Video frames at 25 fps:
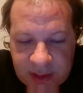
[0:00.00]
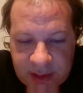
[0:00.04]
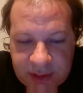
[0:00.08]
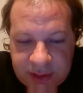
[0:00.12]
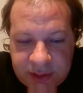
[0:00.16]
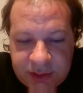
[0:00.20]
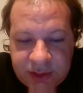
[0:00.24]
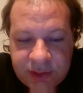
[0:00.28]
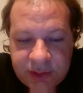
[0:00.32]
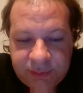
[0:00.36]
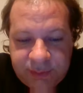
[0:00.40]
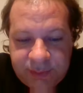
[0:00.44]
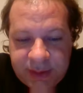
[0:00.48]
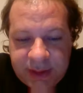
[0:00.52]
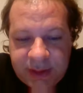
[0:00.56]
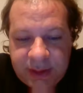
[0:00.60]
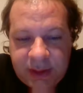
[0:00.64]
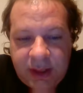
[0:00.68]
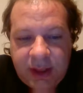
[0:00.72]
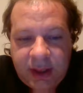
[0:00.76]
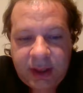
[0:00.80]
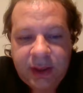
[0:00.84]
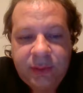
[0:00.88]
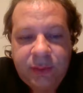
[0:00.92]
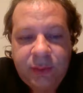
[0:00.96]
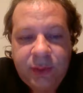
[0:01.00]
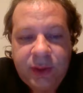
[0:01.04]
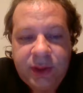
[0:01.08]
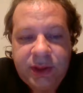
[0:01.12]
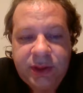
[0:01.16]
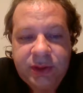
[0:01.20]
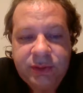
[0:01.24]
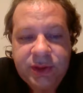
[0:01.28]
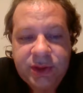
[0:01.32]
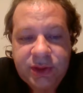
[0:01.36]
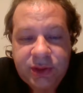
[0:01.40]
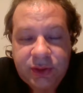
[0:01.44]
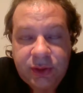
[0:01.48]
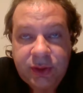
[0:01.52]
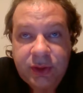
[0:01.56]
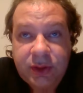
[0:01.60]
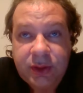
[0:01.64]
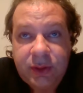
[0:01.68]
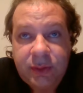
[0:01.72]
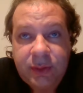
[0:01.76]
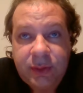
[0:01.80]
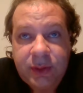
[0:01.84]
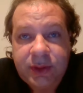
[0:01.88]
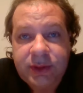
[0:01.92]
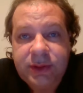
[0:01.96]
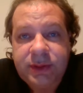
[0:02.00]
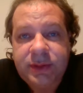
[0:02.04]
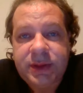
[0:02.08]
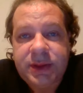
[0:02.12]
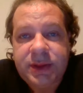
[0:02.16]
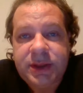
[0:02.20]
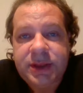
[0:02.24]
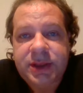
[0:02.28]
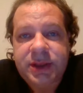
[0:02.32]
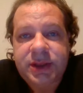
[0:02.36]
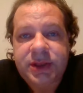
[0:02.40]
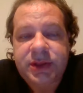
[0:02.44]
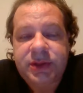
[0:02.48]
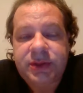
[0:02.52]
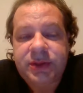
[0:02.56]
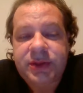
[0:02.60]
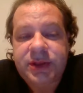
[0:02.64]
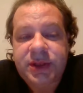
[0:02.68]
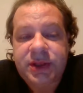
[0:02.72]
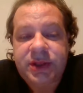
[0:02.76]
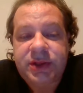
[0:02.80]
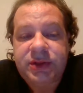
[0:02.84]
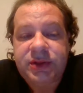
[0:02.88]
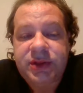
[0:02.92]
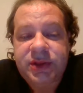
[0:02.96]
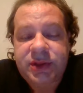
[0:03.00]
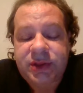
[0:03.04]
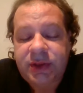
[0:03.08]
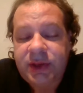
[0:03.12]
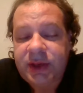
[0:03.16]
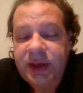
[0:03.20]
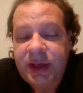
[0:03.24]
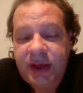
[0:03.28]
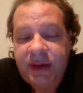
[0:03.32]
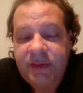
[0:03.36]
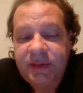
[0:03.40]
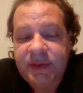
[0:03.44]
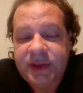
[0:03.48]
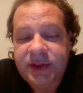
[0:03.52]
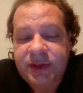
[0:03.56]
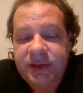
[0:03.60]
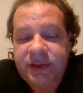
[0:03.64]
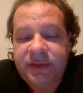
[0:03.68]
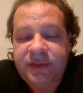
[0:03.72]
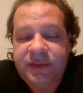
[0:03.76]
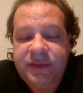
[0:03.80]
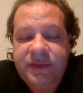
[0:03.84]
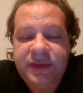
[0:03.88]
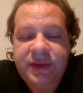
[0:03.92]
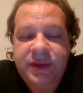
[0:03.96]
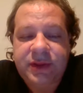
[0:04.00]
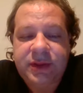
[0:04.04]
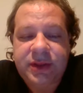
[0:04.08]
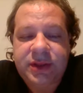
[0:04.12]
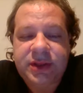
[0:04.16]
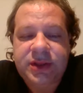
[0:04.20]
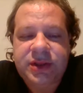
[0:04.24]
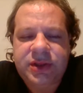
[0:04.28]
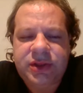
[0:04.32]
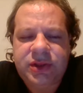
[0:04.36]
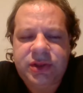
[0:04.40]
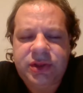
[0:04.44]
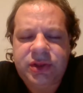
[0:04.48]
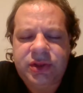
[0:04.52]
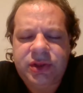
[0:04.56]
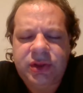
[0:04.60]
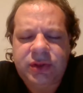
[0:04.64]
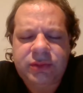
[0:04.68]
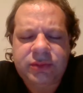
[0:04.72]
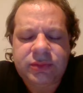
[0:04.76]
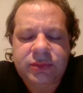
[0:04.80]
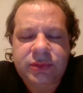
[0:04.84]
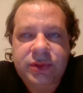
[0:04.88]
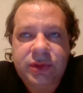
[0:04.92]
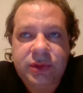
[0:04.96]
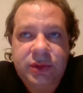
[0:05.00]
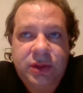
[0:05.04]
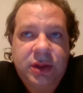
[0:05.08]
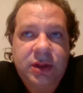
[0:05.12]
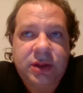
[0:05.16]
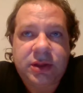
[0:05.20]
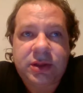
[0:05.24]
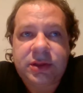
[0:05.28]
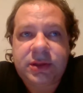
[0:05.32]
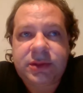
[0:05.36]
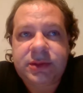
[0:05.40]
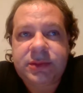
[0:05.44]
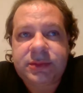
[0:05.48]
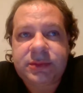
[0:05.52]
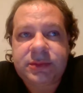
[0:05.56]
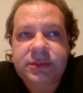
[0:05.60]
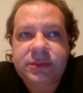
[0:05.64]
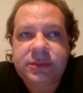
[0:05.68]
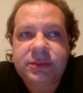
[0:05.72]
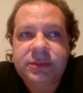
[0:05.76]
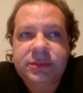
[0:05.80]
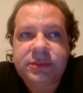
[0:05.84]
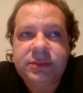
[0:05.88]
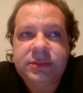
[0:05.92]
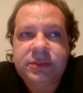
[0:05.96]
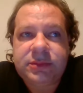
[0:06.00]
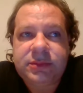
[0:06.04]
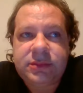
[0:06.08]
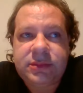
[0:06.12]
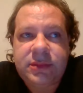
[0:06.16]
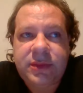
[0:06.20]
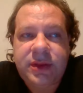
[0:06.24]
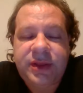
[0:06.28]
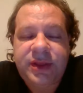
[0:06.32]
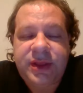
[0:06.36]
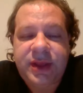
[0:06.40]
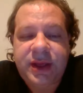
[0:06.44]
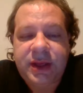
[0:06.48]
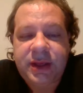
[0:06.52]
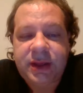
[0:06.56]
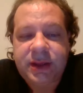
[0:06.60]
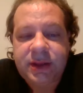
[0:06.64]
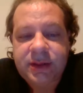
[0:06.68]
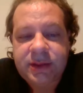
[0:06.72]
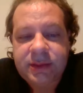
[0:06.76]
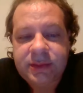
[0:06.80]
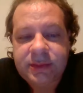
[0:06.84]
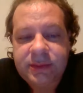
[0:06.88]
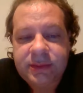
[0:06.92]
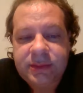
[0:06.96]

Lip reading: It should be like when you start going through these issues and you start having certain feelings, don't talk. Think.